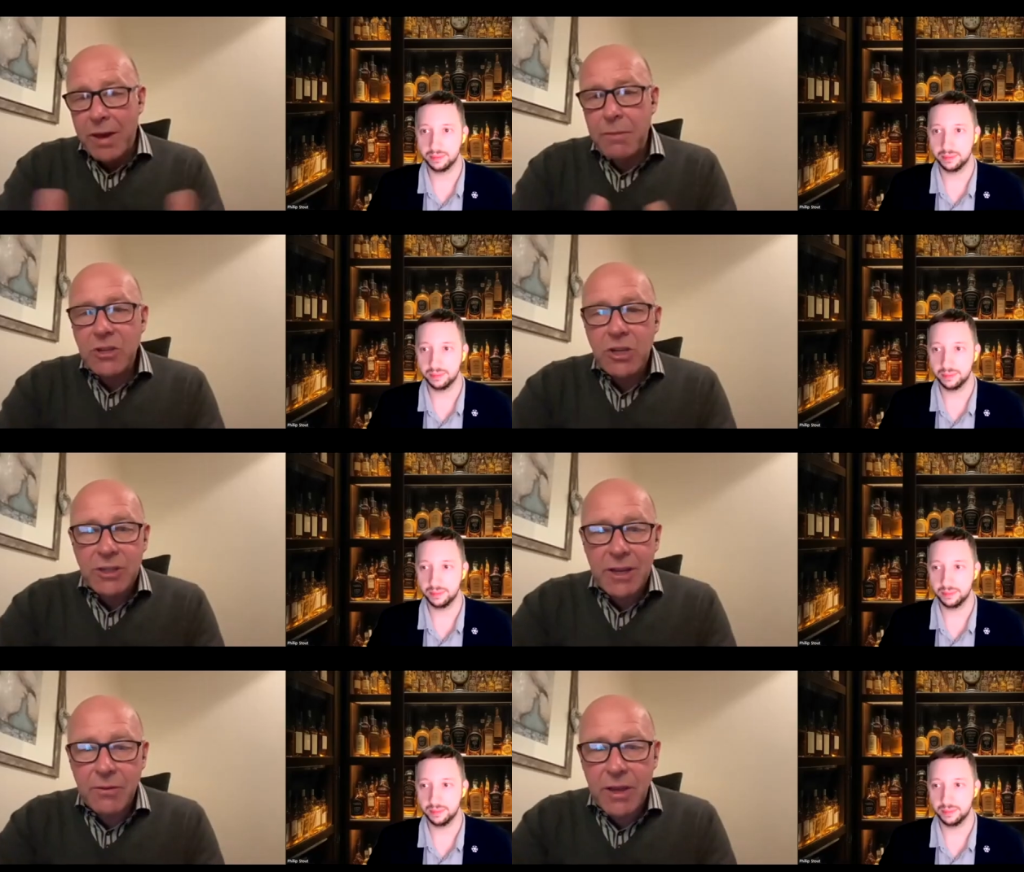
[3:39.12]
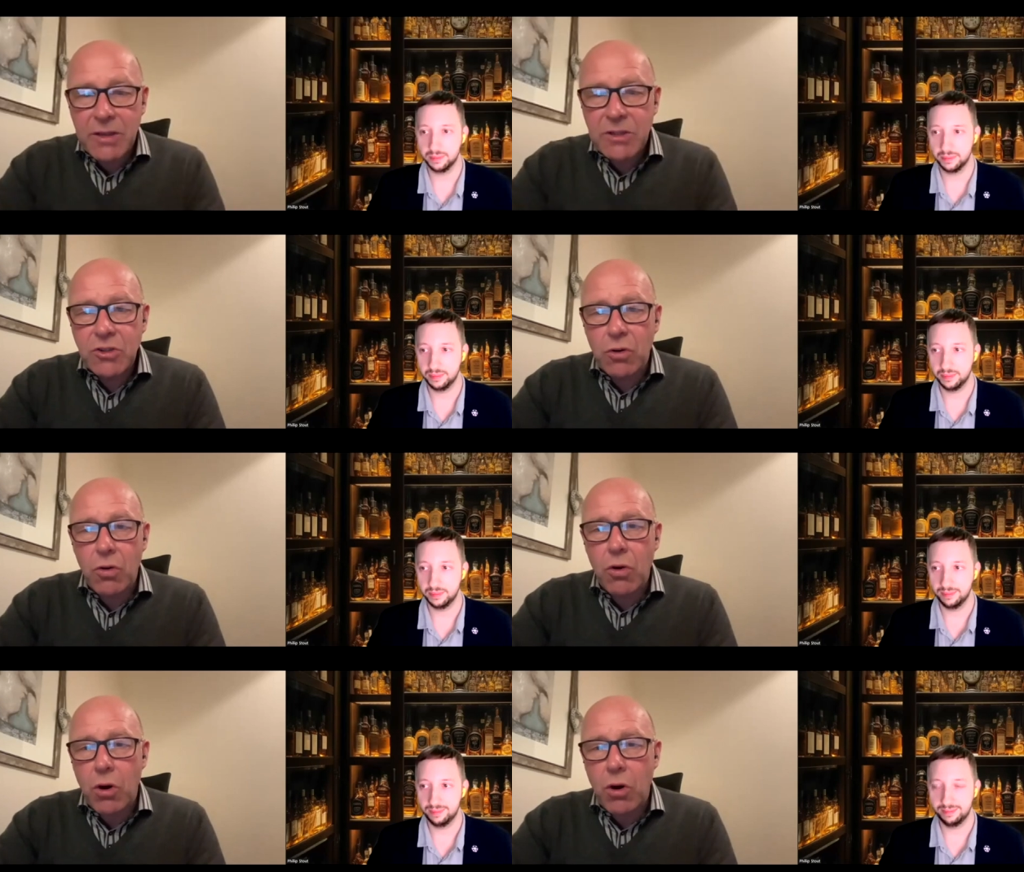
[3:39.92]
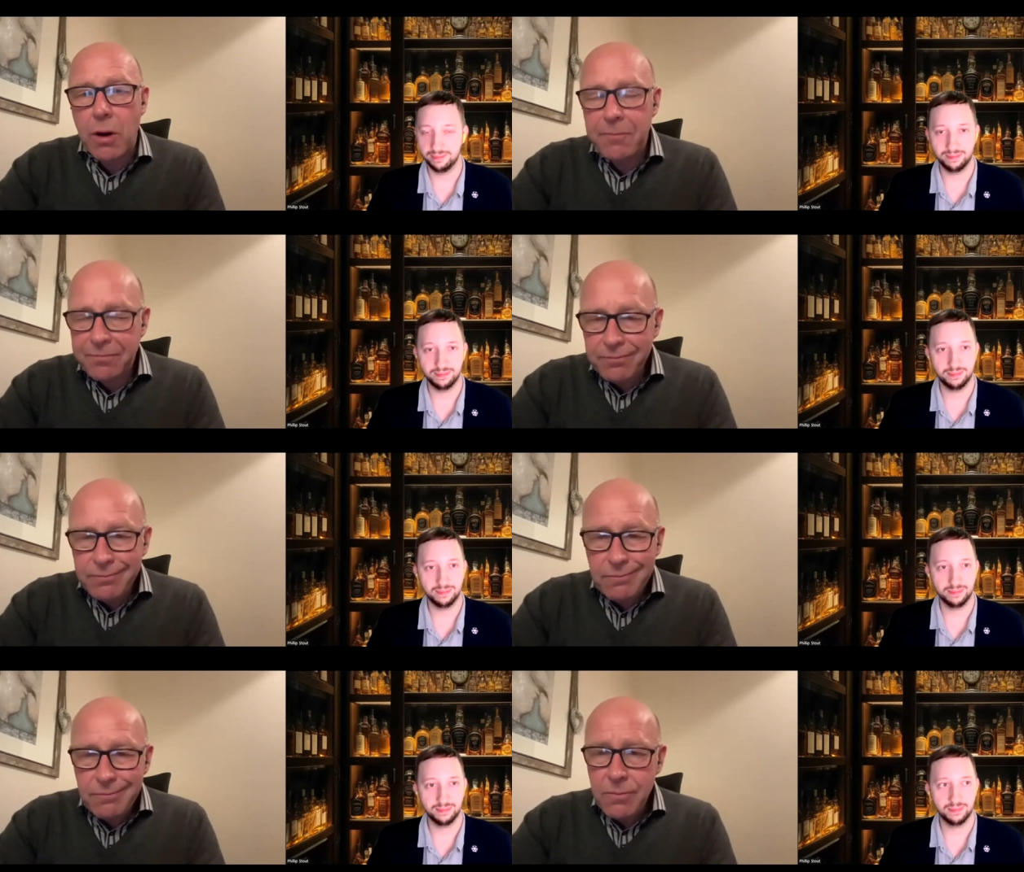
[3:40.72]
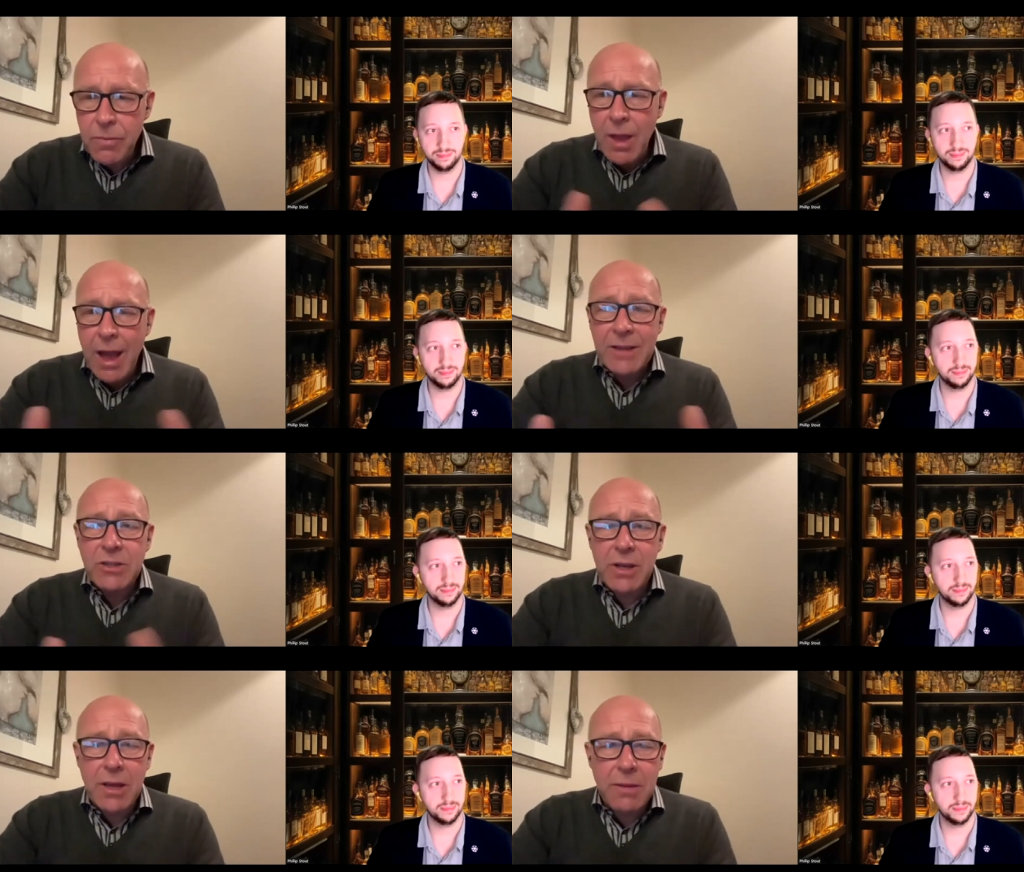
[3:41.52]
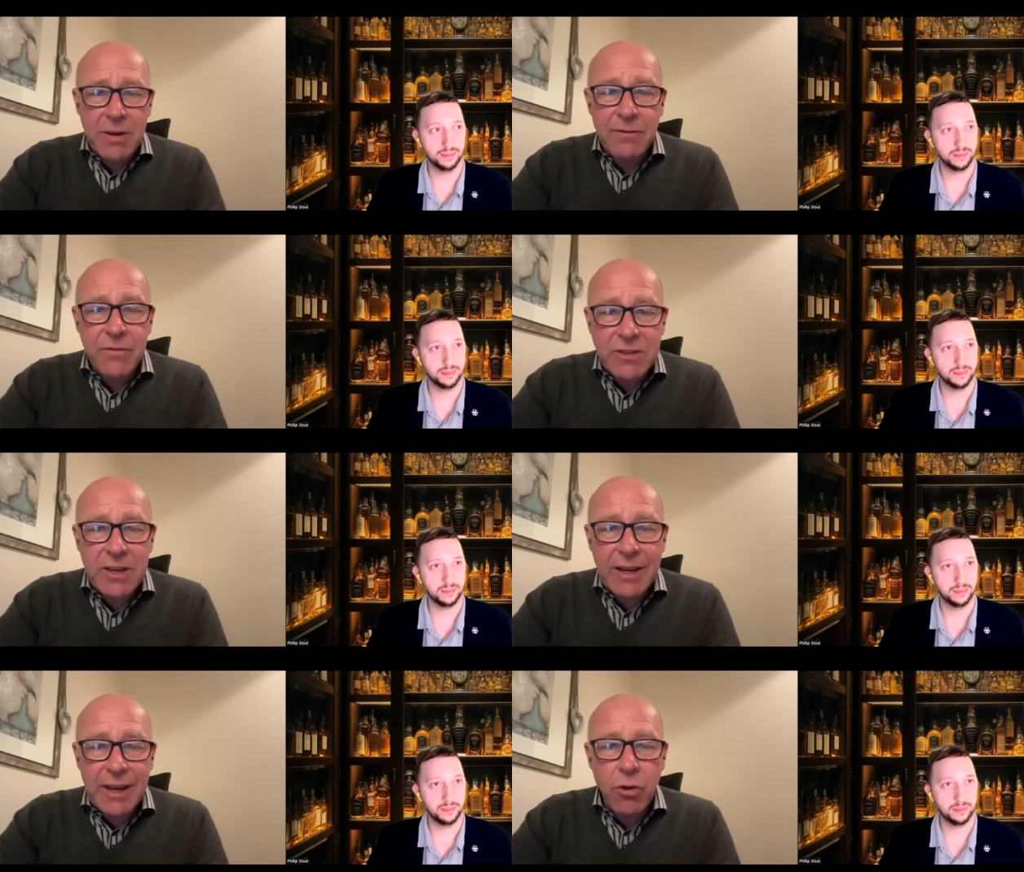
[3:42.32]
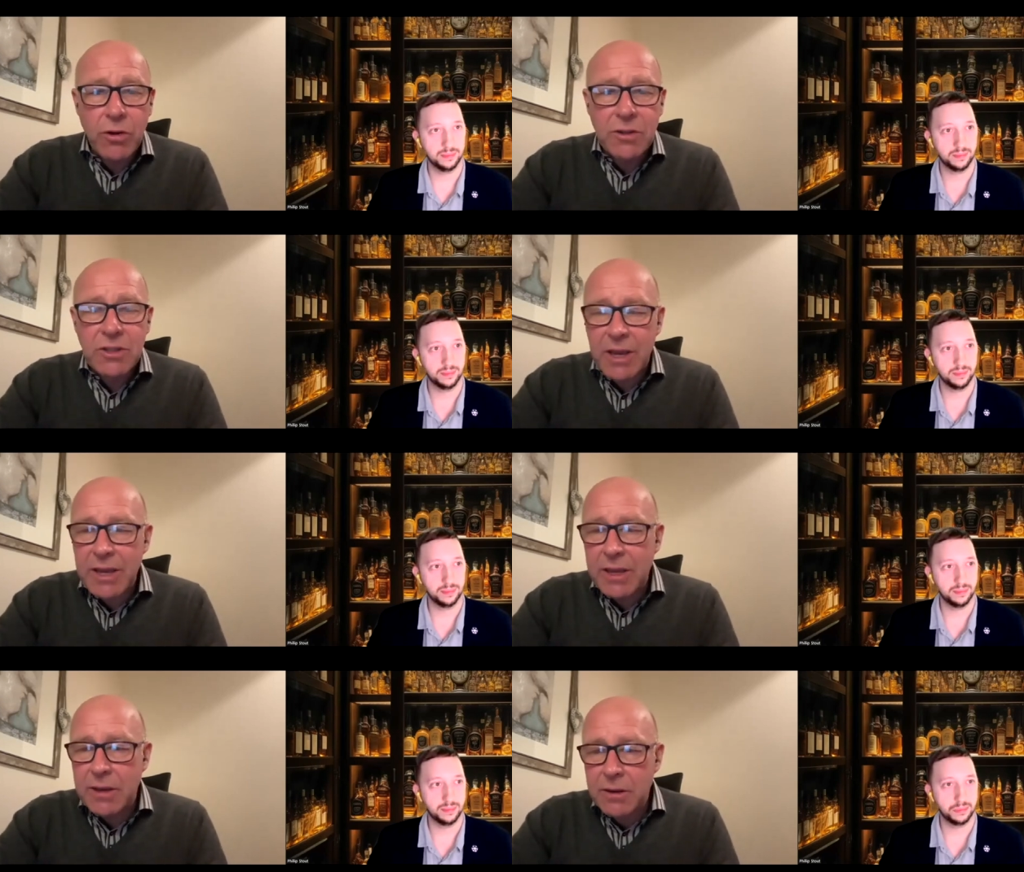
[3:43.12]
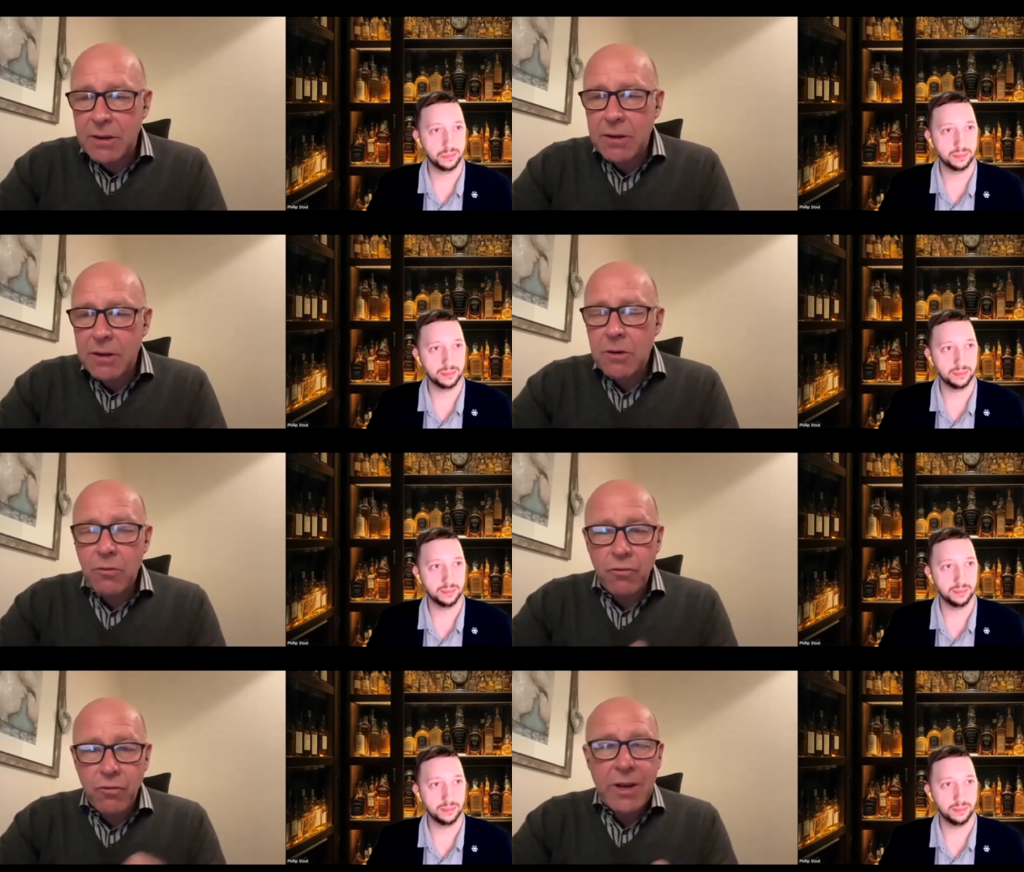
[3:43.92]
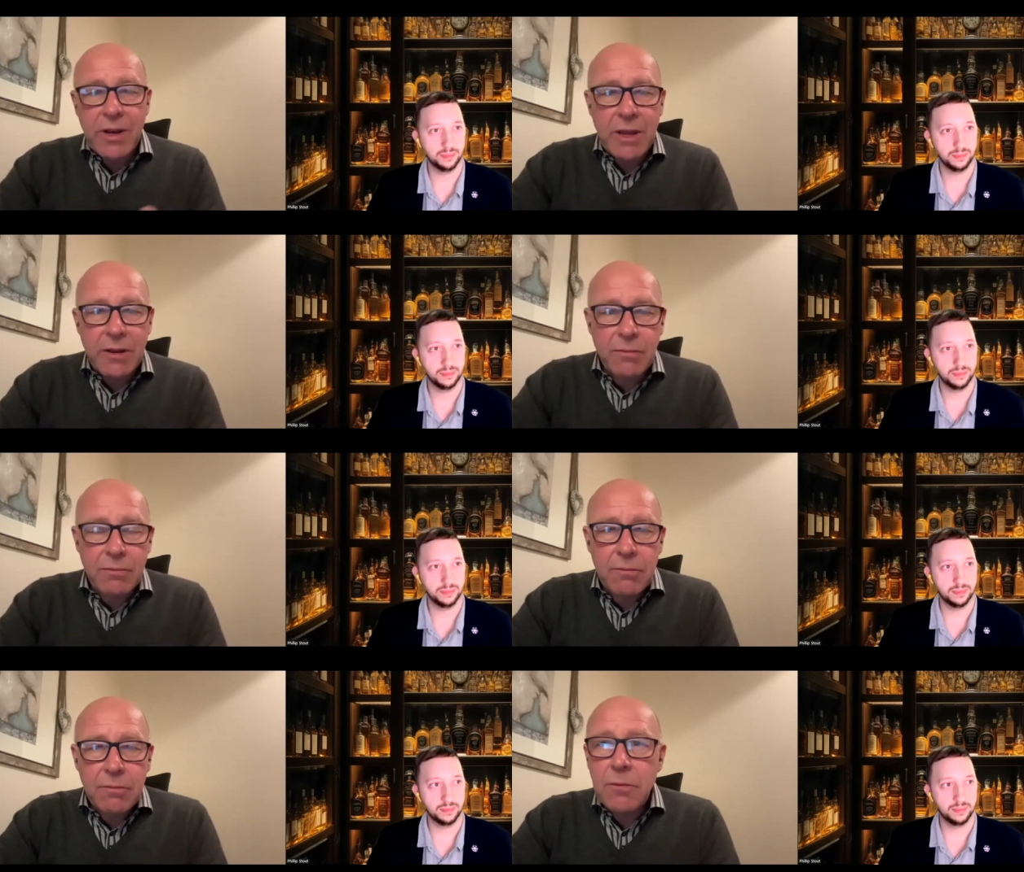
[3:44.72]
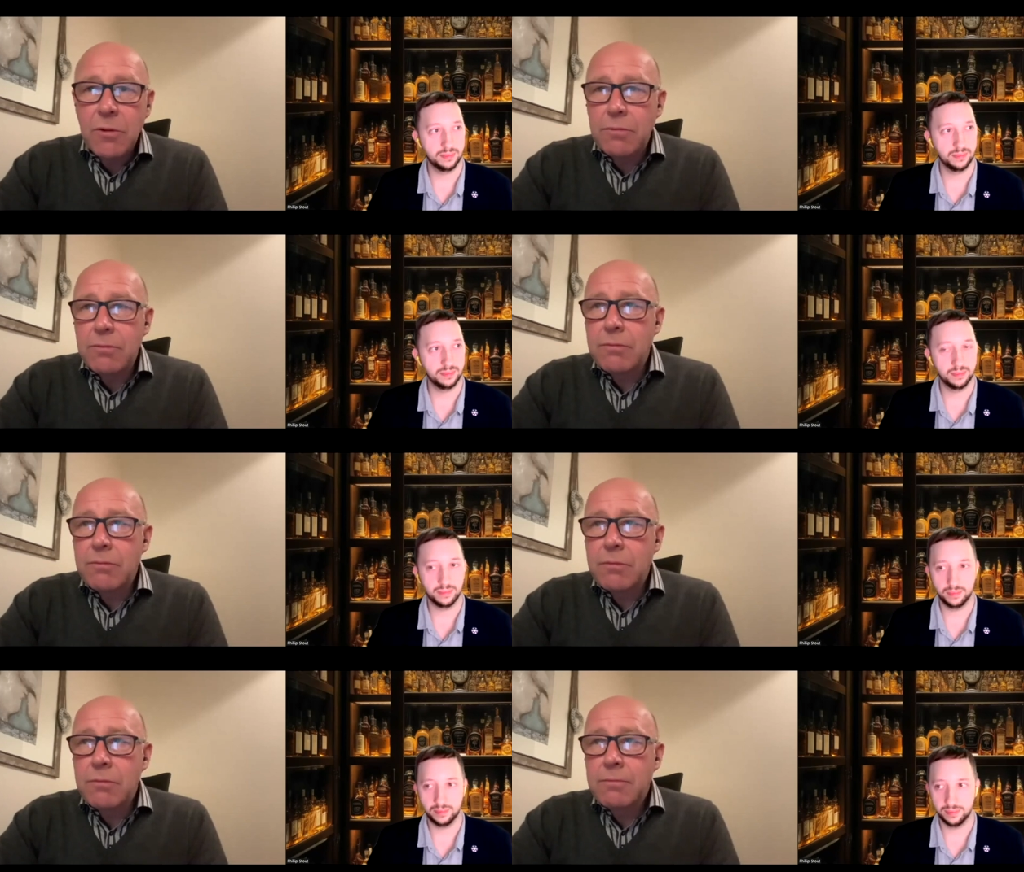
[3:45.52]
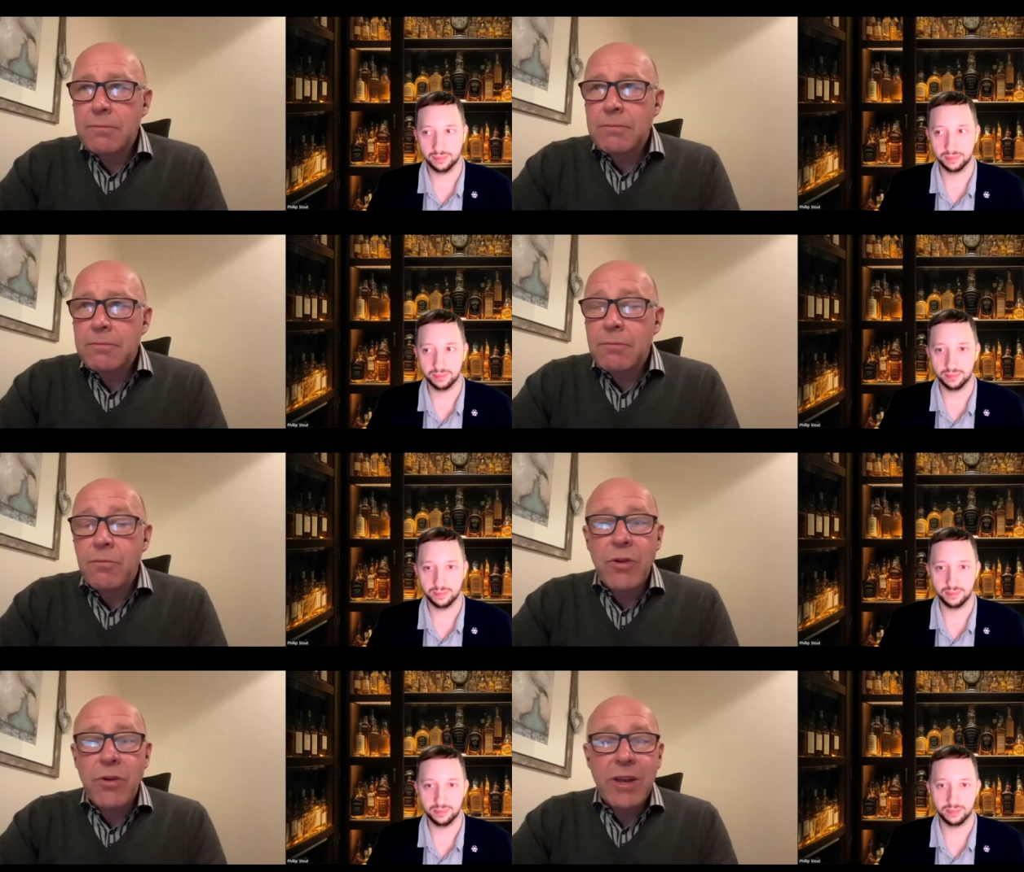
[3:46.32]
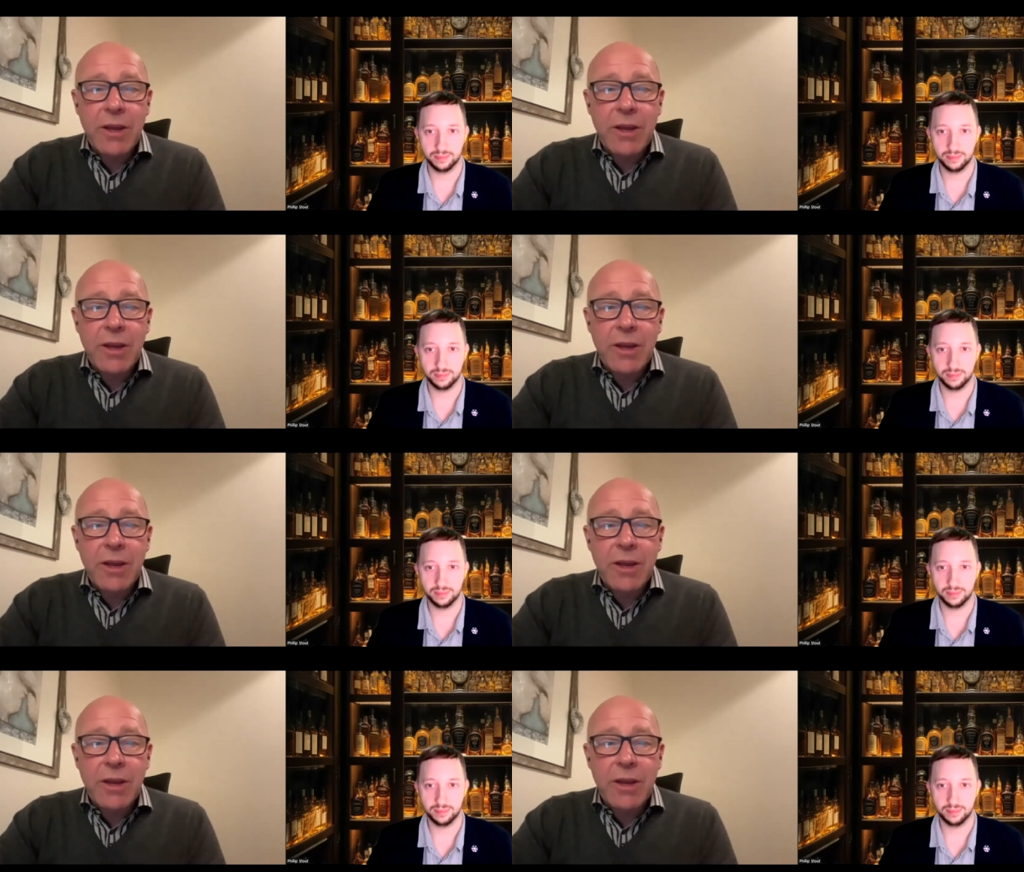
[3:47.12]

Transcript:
Speaker 1: images like this or actually being physically on site, really, you know, bring